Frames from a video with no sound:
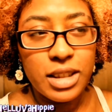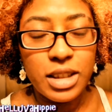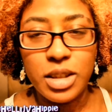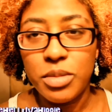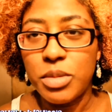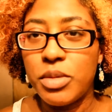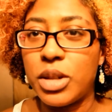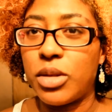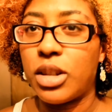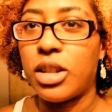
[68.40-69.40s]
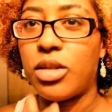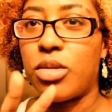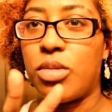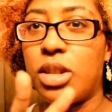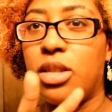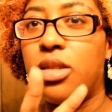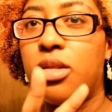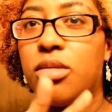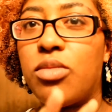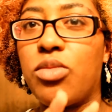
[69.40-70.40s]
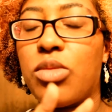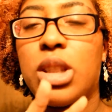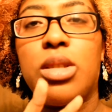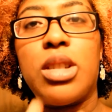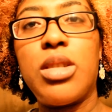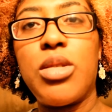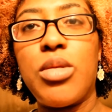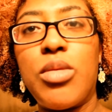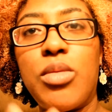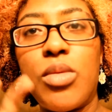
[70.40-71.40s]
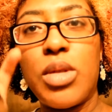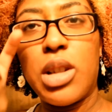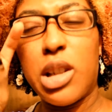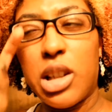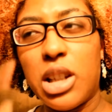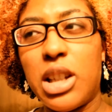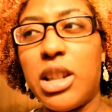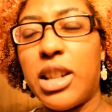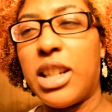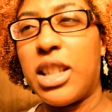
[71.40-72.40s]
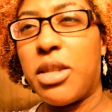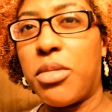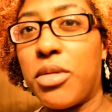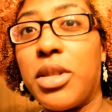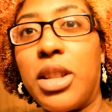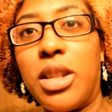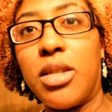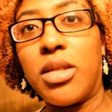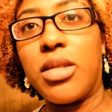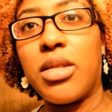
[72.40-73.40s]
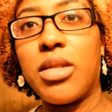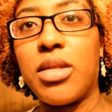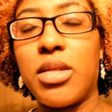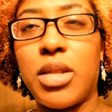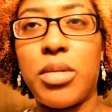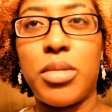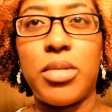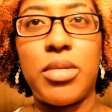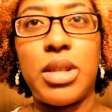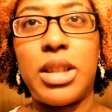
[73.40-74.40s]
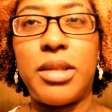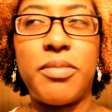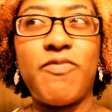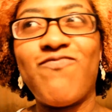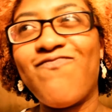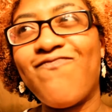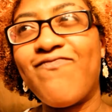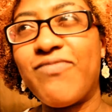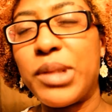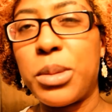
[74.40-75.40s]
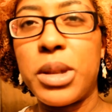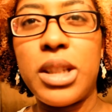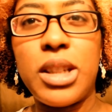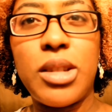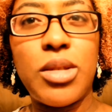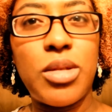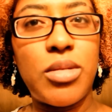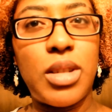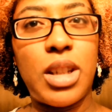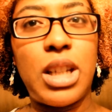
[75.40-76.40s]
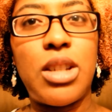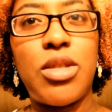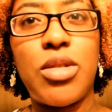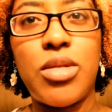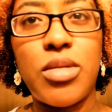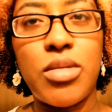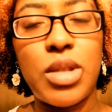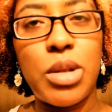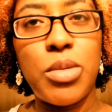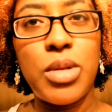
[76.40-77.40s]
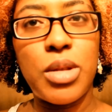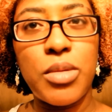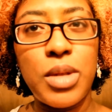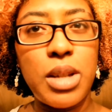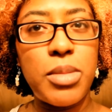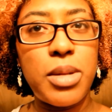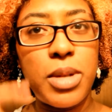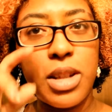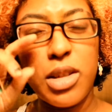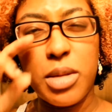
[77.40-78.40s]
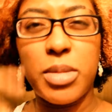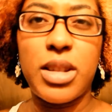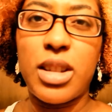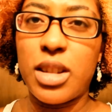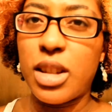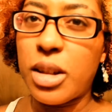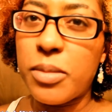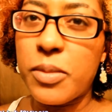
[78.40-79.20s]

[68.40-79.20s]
this is when we only had two kids. We only had two, and they were really young. They were like maybe age 2 and 3, maybe, something like that.